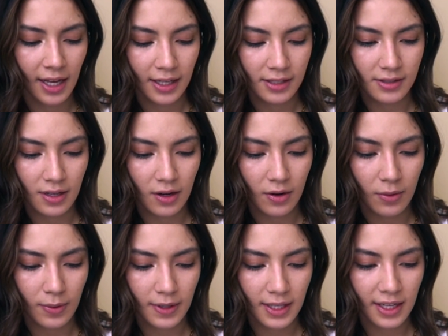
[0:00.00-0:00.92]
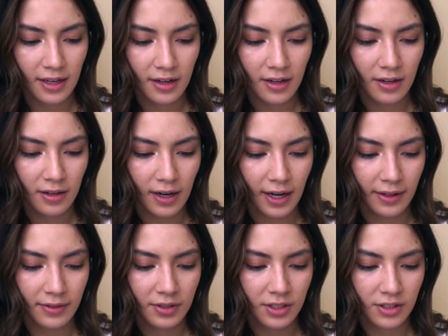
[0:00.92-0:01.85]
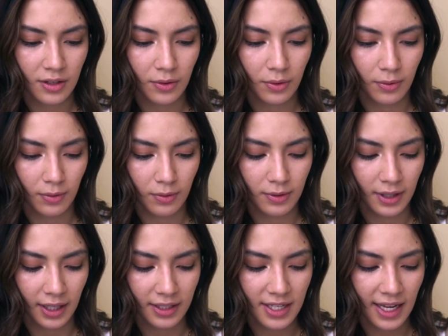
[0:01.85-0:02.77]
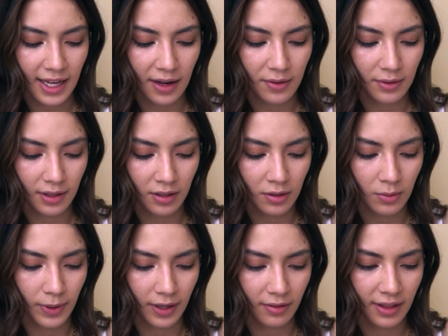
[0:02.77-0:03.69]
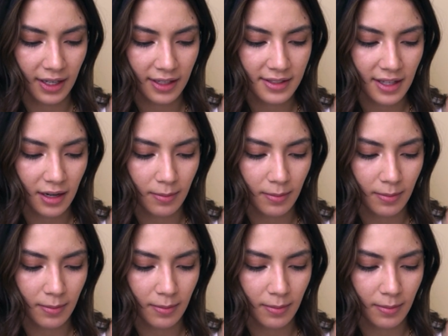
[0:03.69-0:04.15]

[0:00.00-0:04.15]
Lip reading: So here I just go through and like take out little weird things that are